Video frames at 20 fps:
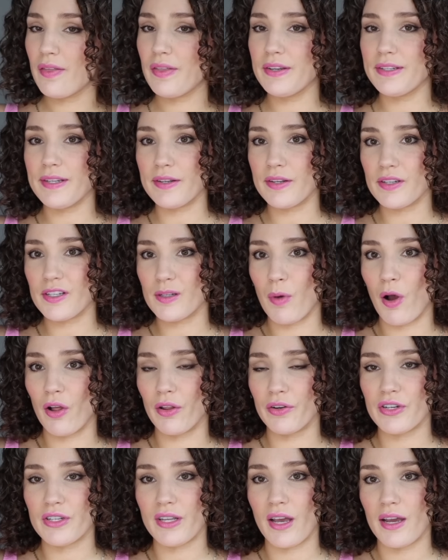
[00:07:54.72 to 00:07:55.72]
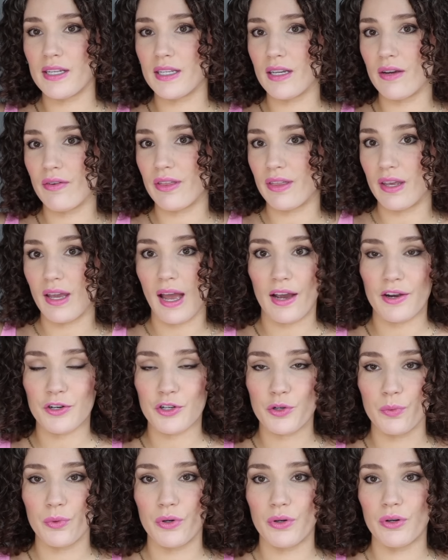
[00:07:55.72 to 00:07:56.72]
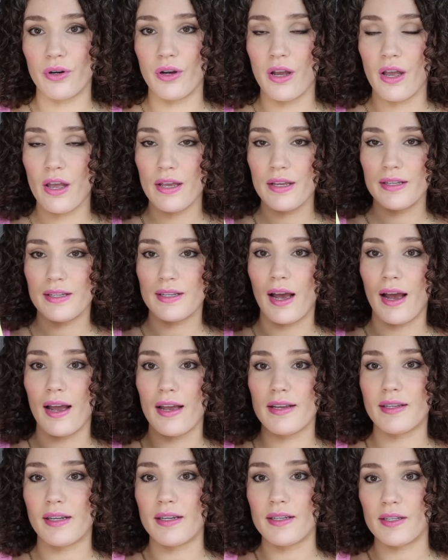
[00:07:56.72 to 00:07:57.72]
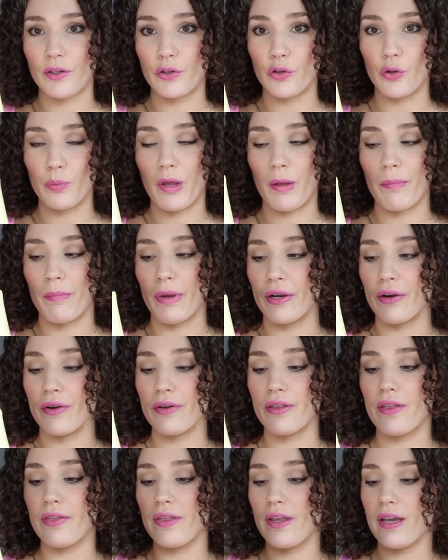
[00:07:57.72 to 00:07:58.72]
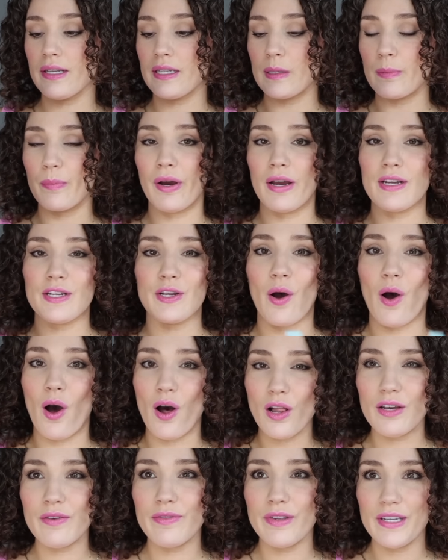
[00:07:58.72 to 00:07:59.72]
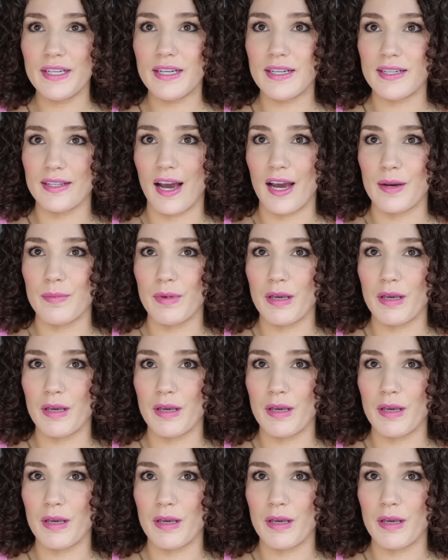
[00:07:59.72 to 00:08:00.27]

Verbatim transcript: This is a smaller size of it. The actual size is a little bit bigger than this, but all of the Design